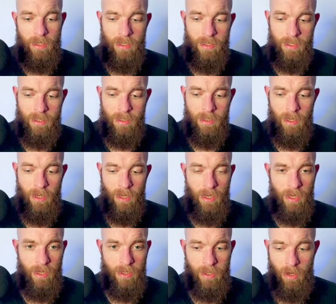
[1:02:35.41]

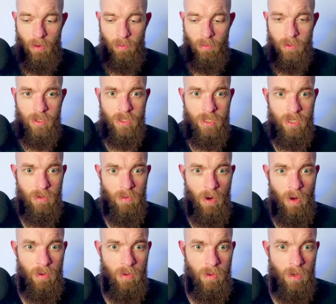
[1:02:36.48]

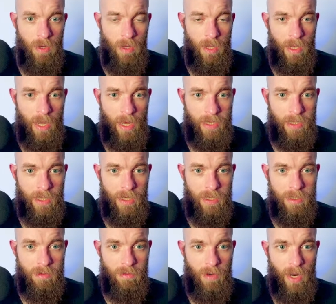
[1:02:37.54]
0, like
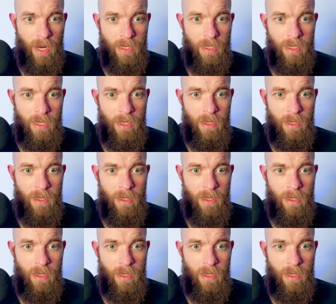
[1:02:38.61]
this, right?